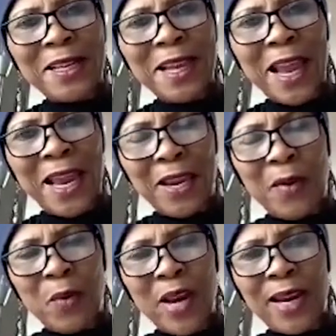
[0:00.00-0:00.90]

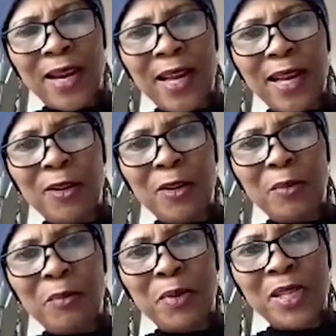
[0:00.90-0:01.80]
anywhere
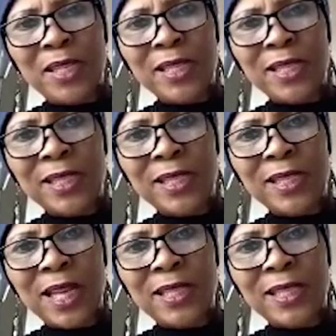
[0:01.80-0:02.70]
cannot be
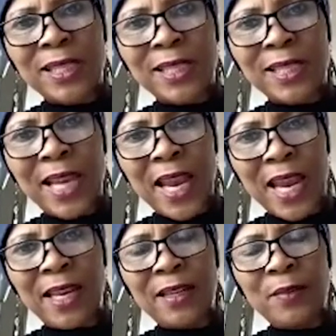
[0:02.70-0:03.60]

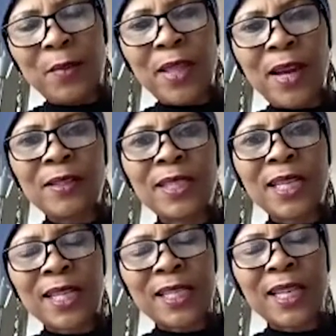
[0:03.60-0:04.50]
sustained without
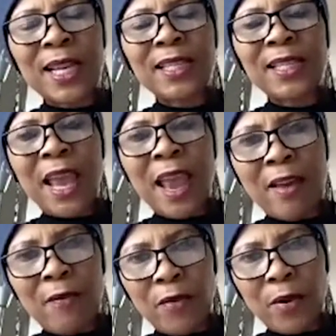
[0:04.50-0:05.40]
success
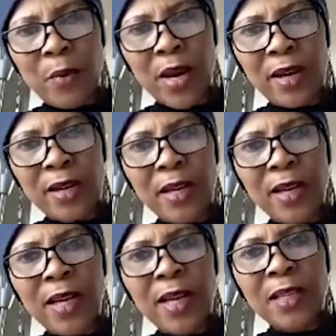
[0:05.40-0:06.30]
everywhere.
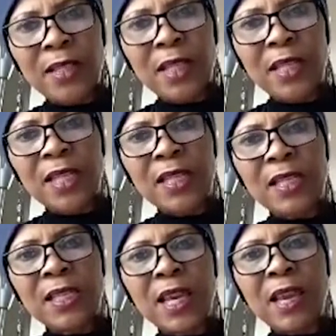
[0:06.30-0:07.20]
So this
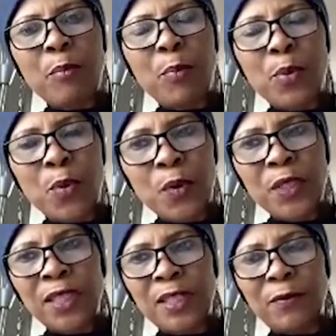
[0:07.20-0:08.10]
is
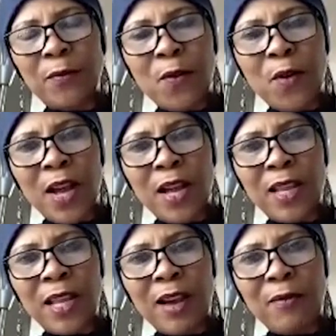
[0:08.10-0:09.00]
important for
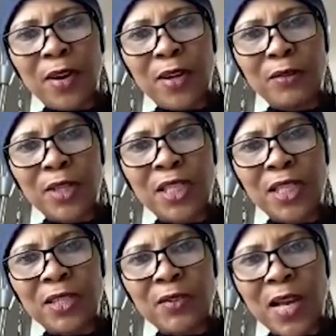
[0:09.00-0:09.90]
the Africa
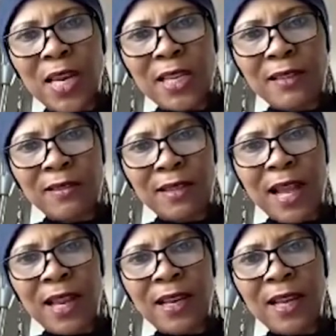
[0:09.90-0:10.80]
region to
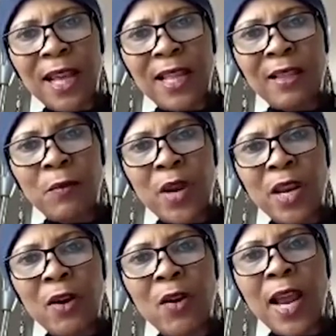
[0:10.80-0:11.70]
understand that we
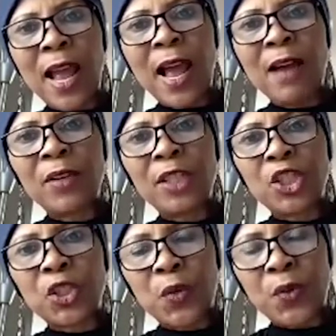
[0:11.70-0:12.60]
don't have a
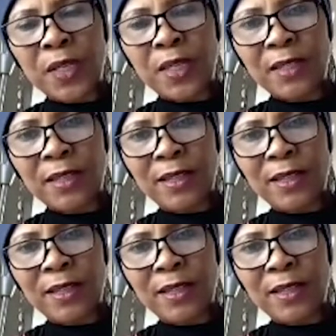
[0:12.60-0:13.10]
choice.